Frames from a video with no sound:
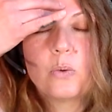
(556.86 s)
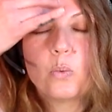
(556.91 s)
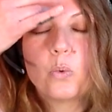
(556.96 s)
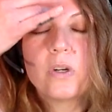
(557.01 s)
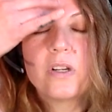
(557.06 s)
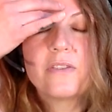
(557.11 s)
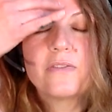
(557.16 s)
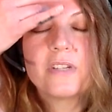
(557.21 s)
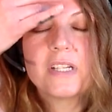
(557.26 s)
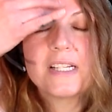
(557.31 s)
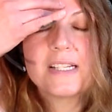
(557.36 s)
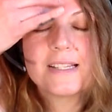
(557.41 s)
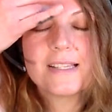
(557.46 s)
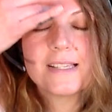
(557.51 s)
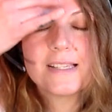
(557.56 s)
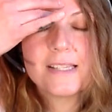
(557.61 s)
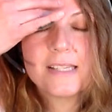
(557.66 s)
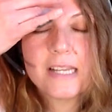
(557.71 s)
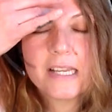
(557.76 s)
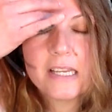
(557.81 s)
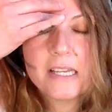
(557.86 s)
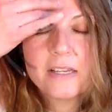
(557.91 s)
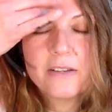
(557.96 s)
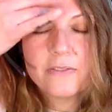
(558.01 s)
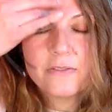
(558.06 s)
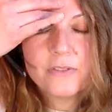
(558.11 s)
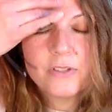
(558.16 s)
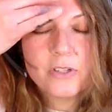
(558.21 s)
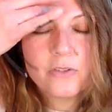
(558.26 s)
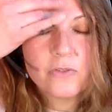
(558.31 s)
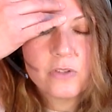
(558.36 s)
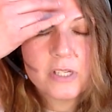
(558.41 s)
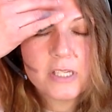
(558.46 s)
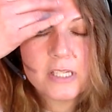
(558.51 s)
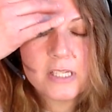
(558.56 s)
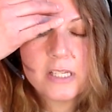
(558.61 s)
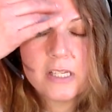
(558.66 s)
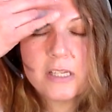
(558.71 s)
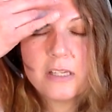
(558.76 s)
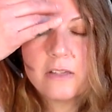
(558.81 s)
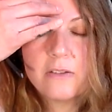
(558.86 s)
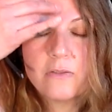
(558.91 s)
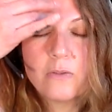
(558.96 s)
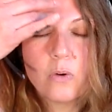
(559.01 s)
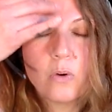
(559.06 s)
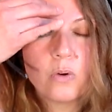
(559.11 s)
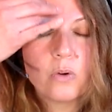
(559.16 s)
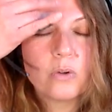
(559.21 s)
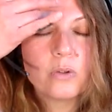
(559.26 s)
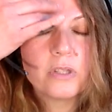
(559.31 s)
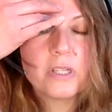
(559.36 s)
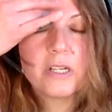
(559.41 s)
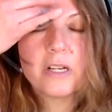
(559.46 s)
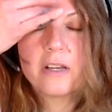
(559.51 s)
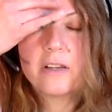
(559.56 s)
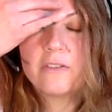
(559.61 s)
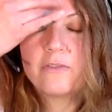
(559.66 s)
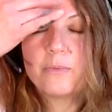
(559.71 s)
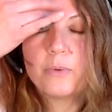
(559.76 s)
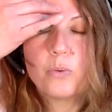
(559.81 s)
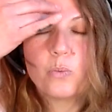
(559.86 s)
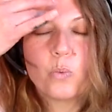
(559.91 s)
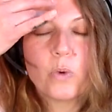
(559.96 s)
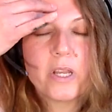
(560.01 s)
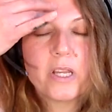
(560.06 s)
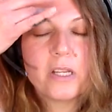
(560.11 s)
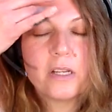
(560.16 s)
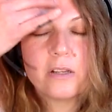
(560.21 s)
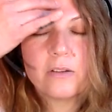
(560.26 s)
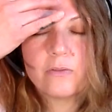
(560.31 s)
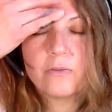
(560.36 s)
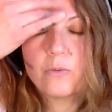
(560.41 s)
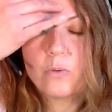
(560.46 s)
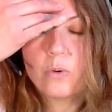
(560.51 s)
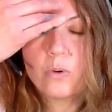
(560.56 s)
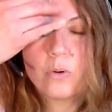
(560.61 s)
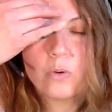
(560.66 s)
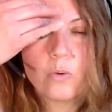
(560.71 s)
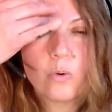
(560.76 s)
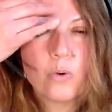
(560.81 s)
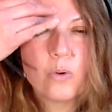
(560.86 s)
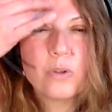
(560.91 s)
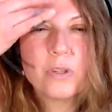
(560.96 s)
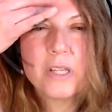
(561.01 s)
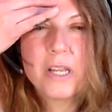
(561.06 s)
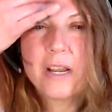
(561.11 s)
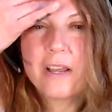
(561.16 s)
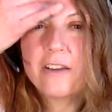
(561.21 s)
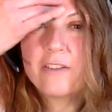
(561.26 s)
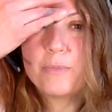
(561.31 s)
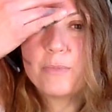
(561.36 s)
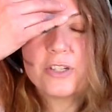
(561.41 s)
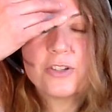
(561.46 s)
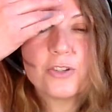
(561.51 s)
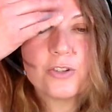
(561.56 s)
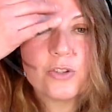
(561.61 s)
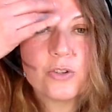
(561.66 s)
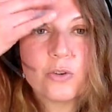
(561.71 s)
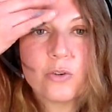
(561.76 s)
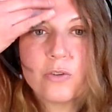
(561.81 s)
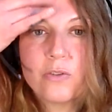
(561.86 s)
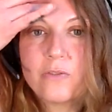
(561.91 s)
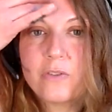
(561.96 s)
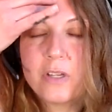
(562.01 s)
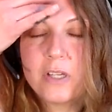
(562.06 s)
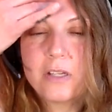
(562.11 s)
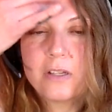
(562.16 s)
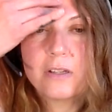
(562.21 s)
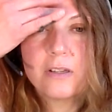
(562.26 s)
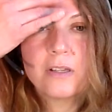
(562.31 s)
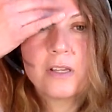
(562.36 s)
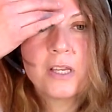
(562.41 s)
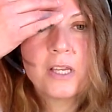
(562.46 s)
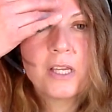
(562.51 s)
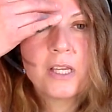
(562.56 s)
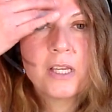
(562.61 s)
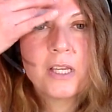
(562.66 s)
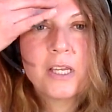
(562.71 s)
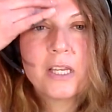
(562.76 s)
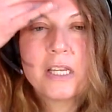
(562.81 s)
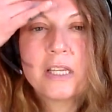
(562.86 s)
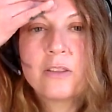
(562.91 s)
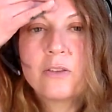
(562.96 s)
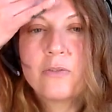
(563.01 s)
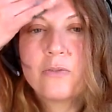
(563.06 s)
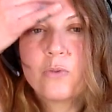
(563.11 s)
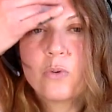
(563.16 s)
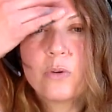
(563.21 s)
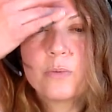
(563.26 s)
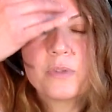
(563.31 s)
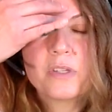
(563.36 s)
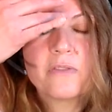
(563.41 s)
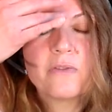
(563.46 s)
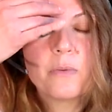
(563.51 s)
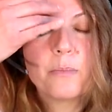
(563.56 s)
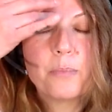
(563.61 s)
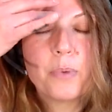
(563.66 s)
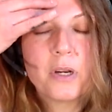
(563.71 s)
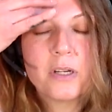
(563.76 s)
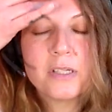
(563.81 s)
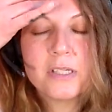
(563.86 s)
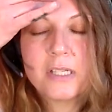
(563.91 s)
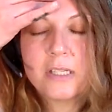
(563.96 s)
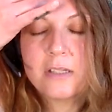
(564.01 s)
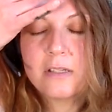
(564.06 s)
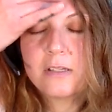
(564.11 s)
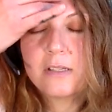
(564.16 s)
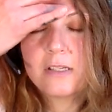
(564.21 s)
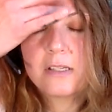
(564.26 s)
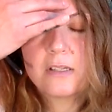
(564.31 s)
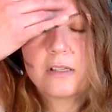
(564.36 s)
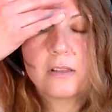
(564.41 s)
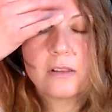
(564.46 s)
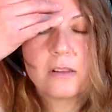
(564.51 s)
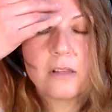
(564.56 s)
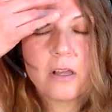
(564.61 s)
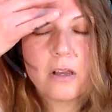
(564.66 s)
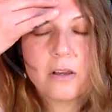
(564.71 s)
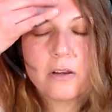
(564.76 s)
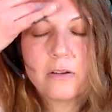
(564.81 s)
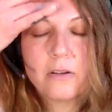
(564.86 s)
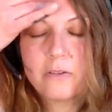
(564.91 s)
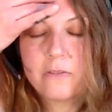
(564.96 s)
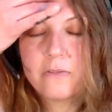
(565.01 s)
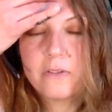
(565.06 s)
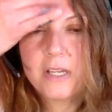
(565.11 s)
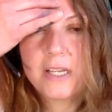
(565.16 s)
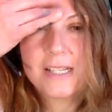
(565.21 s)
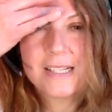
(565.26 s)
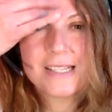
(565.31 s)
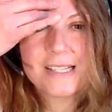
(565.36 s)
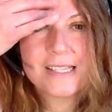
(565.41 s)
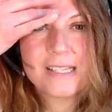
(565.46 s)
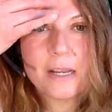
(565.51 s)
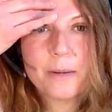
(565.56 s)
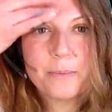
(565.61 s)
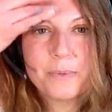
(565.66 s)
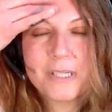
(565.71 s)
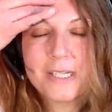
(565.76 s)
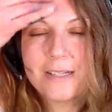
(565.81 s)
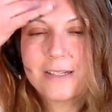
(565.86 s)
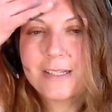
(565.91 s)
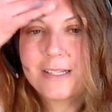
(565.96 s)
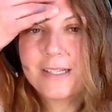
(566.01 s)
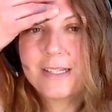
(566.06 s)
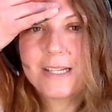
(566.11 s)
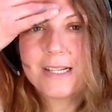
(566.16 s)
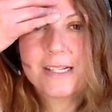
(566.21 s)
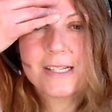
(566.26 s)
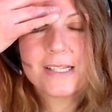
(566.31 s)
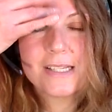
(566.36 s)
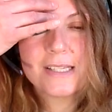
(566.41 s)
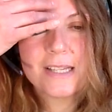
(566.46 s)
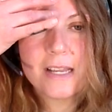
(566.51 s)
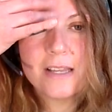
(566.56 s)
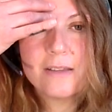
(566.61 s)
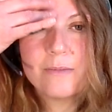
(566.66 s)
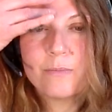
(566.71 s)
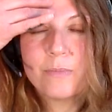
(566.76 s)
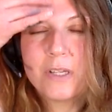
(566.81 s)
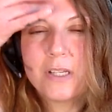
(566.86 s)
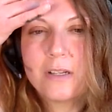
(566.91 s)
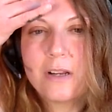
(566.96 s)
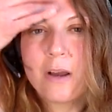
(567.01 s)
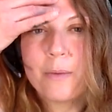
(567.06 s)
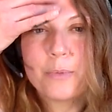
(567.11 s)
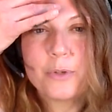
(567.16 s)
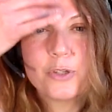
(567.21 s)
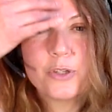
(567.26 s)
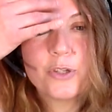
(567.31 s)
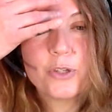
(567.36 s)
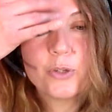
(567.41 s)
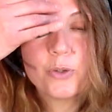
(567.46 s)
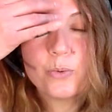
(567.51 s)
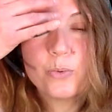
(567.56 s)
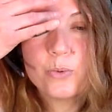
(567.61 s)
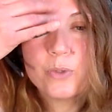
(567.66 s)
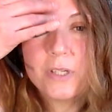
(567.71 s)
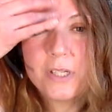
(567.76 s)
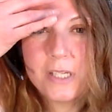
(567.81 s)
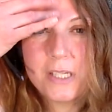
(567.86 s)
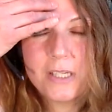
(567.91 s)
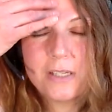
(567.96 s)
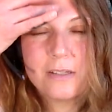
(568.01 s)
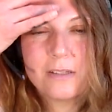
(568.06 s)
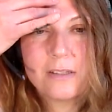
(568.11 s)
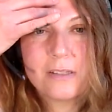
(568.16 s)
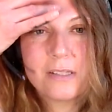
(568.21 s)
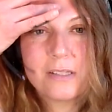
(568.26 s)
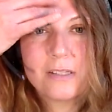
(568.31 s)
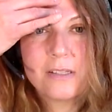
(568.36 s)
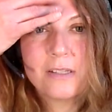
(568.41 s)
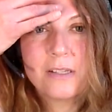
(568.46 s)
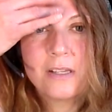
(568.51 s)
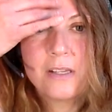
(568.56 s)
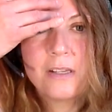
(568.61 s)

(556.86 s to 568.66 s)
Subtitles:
What if it is safe to receive all that I have been waiting for, all that I have been deserving in the forms of abundance, love, acceptance, excitement, opportunities?